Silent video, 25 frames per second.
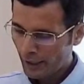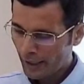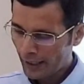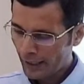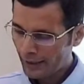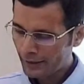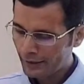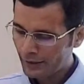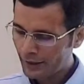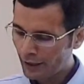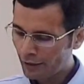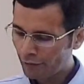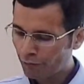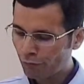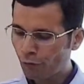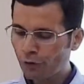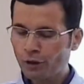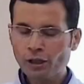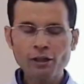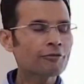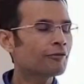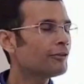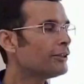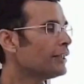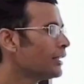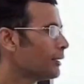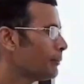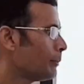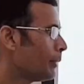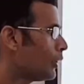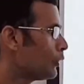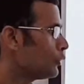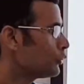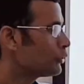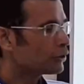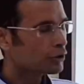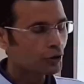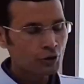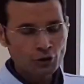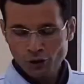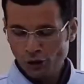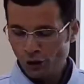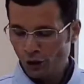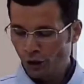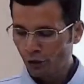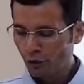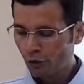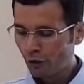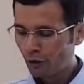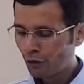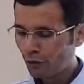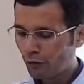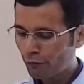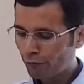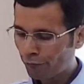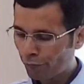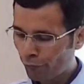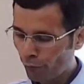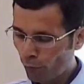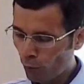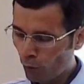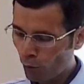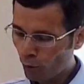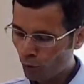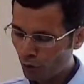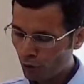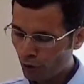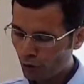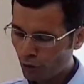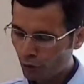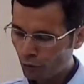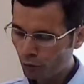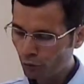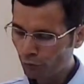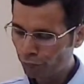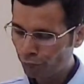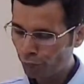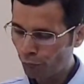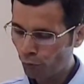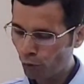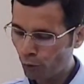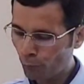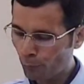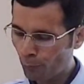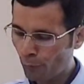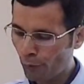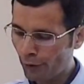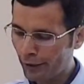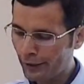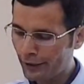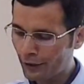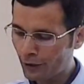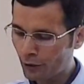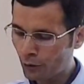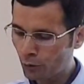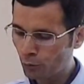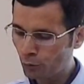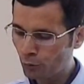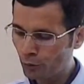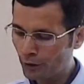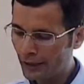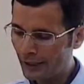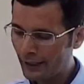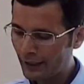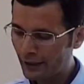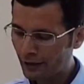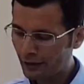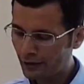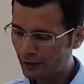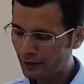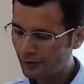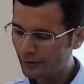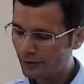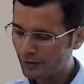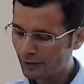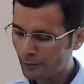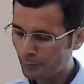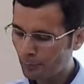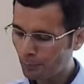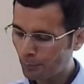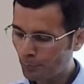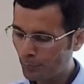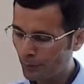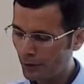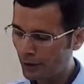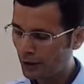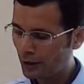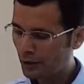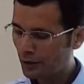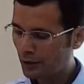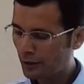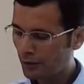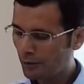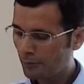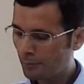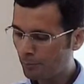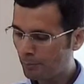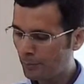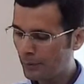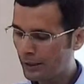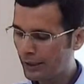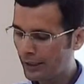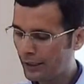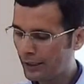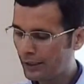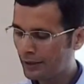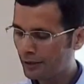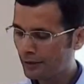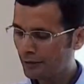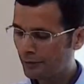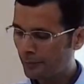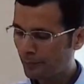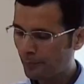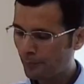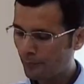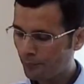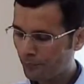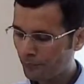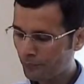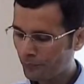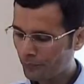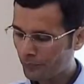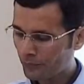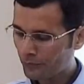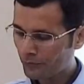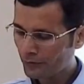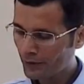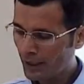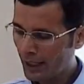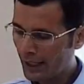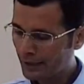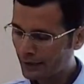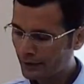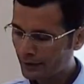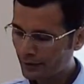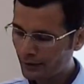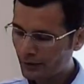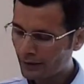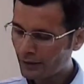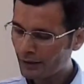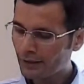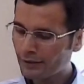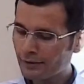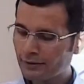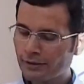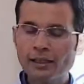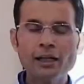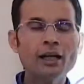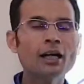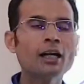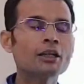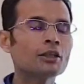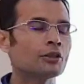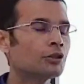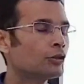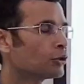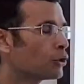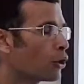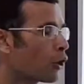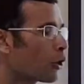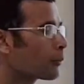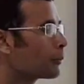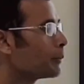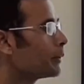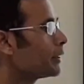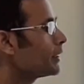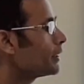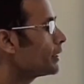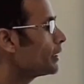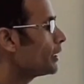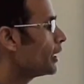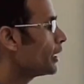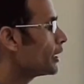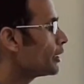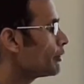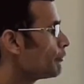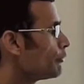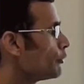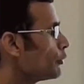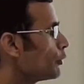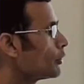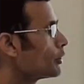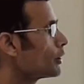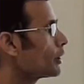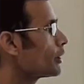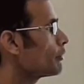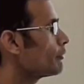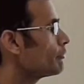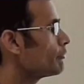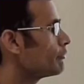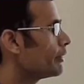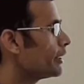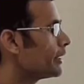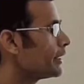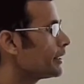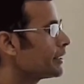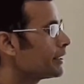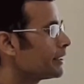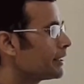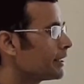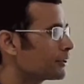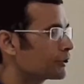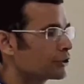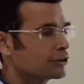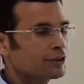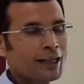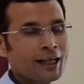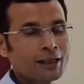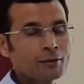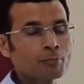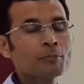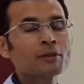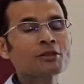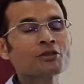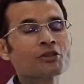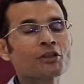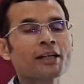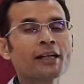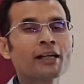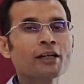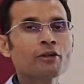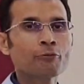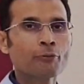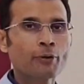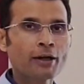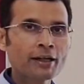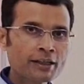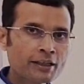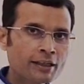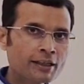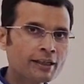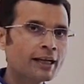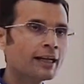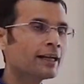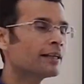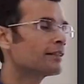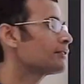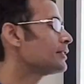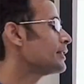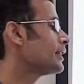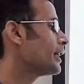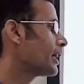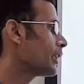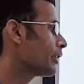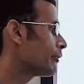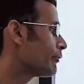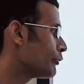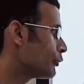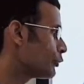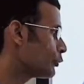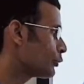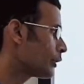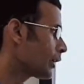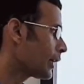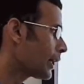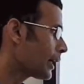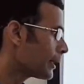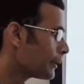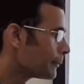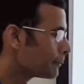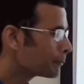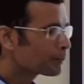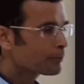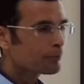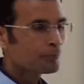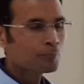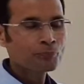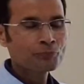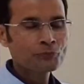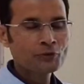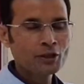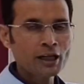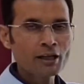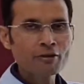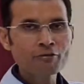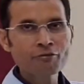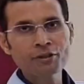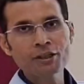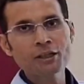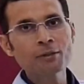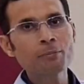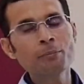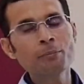and therefore roughly about 4 to 4.2 liters per minute. That is the normal alveolar ventilation. That much air ventilates the alveoli every